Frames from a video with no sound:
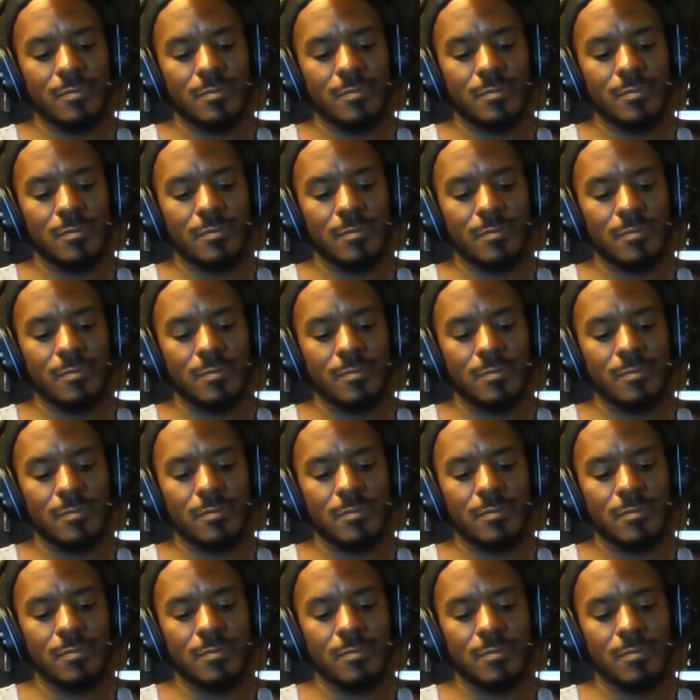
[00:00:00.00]

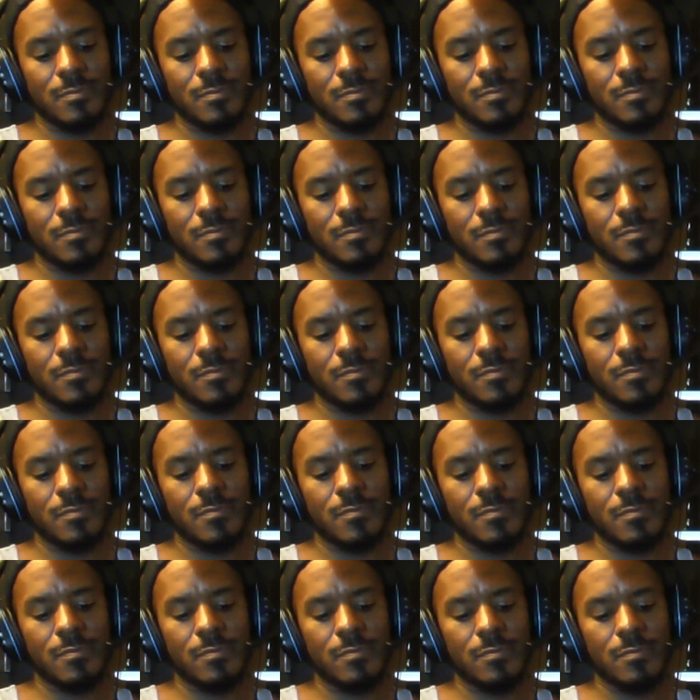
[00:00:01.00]

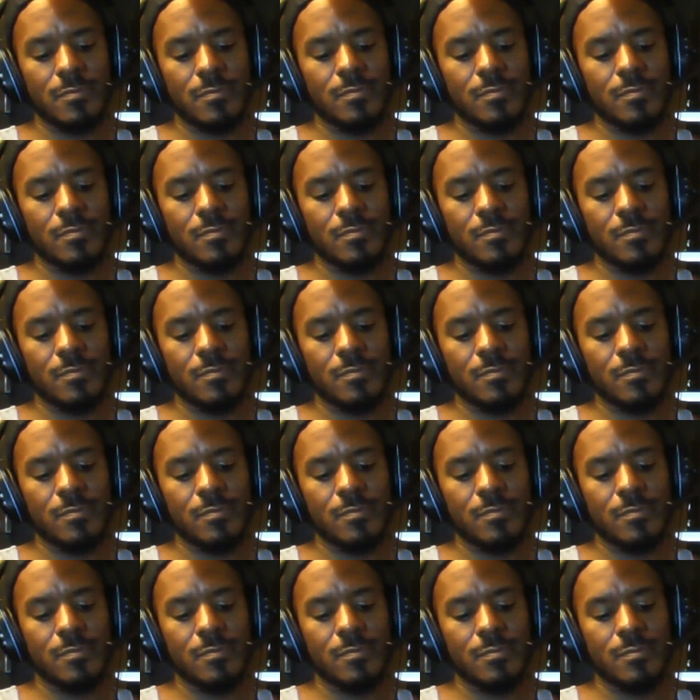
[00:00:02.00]

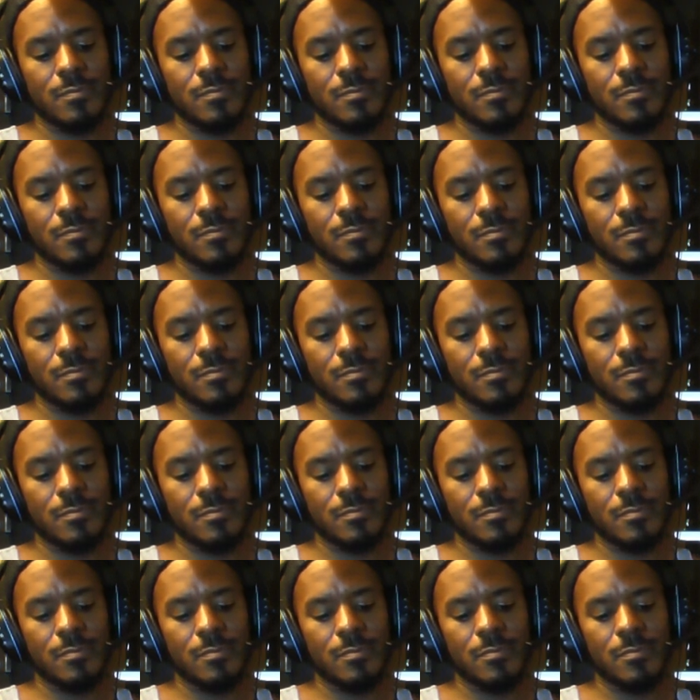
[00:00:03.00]

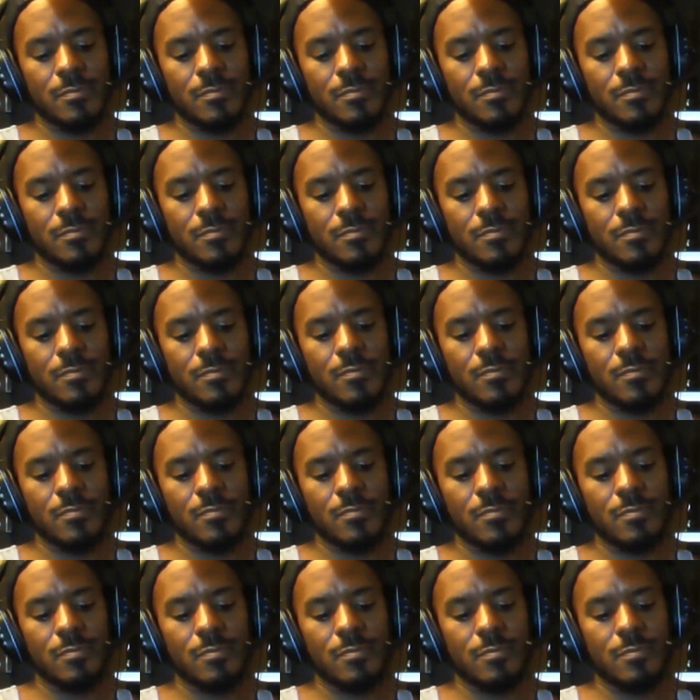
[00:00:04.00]

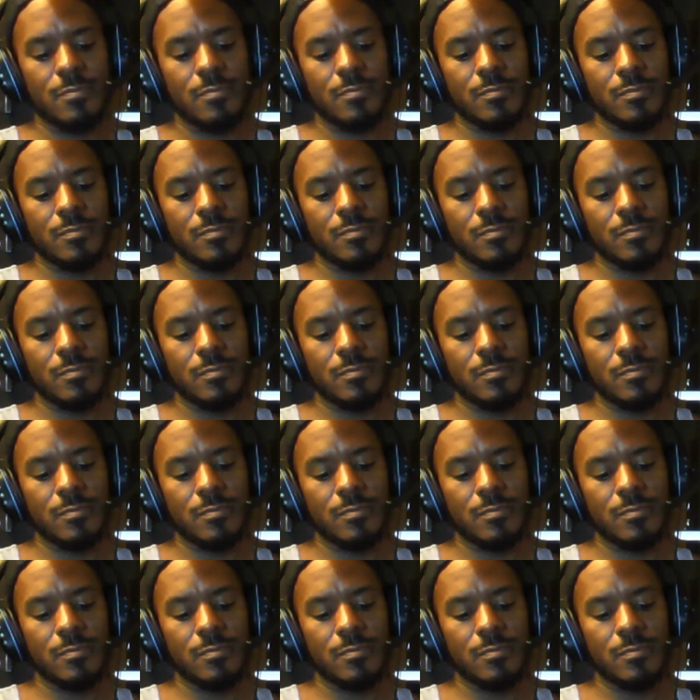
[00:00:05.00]
(silent)